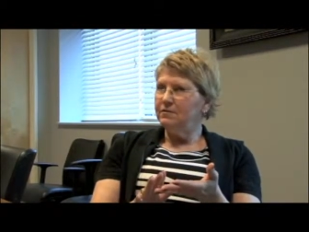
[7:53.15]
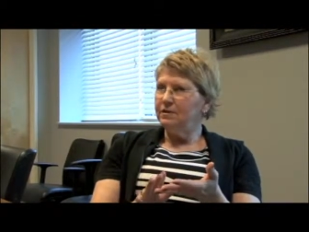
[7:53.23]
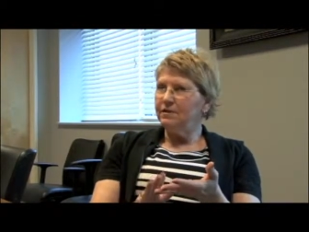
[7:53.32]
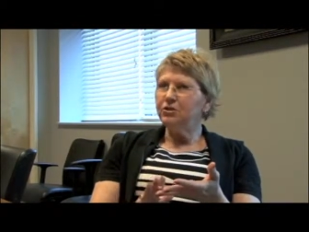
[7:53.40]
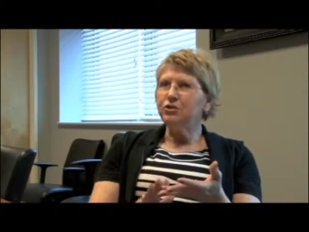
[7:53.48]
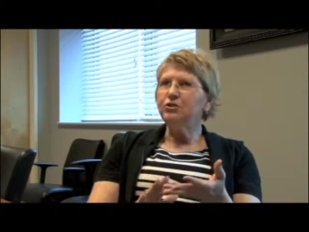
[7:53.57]

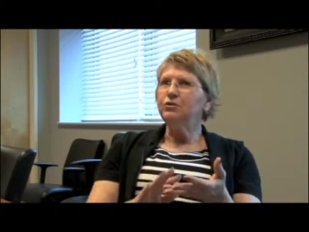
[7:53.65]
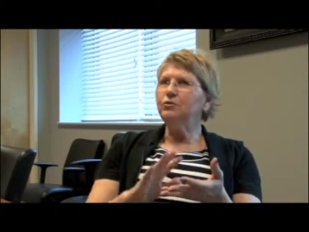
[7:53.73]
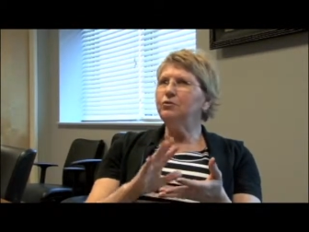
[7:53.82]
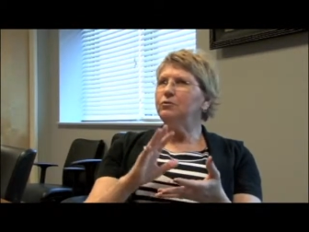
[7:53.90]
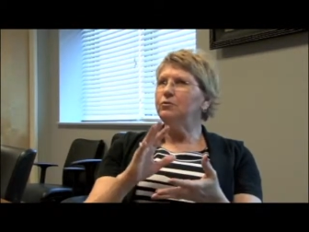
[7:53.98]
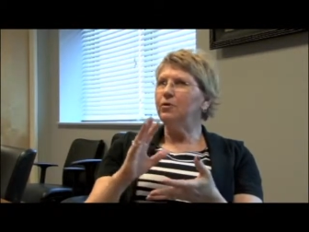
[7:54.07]

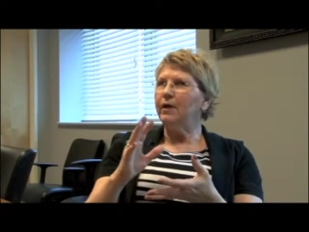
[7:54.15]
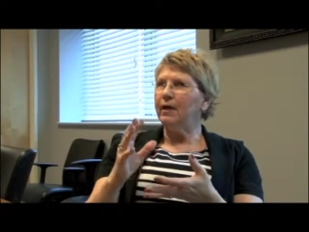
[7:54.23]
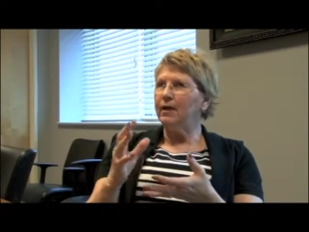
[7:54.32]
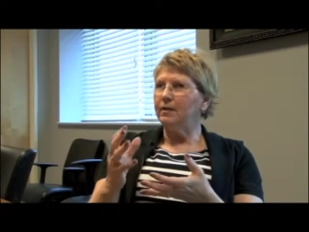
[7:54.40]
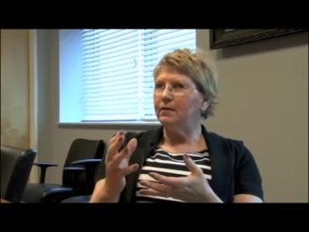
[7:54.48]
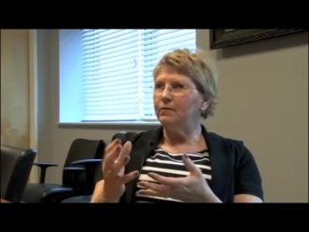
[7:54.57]
tissue
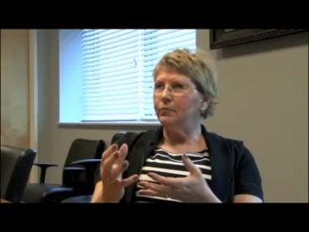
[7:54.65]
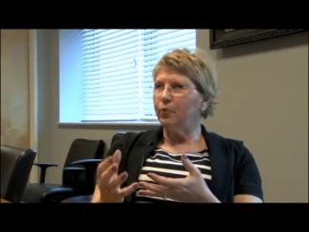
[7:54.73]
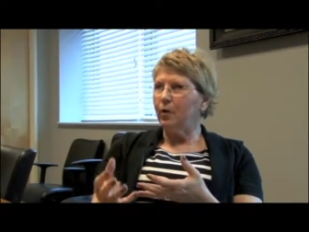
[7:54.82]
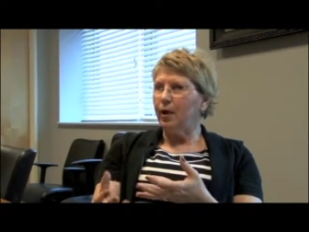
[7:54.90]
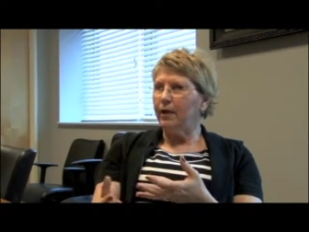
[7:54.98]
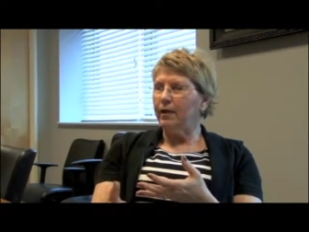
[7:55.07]
and
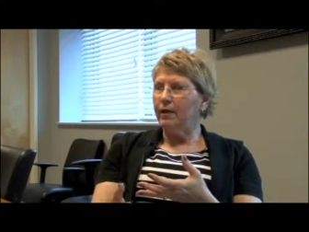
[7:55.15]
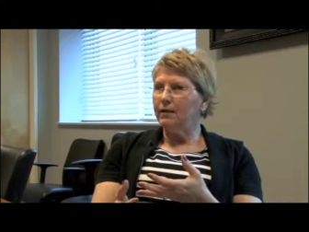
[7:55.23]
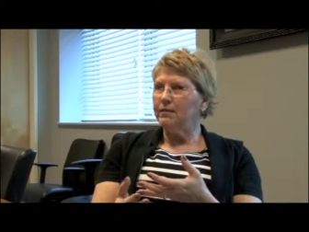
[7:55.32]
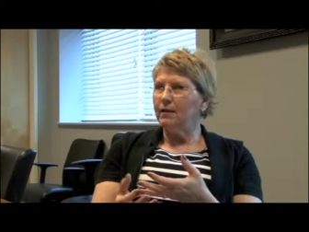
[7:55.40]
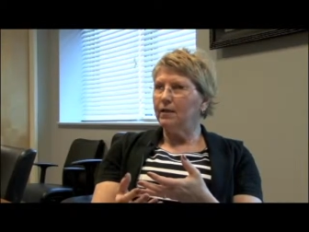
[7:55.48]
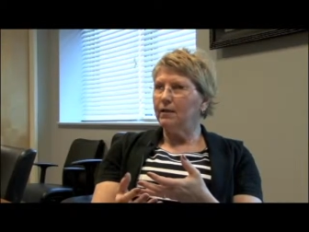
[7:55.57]

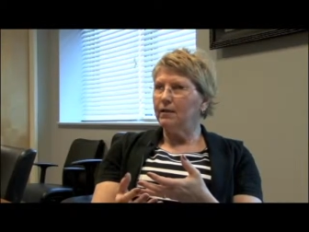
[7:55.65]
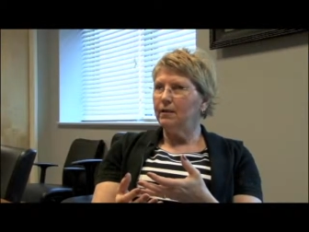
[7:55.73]
product.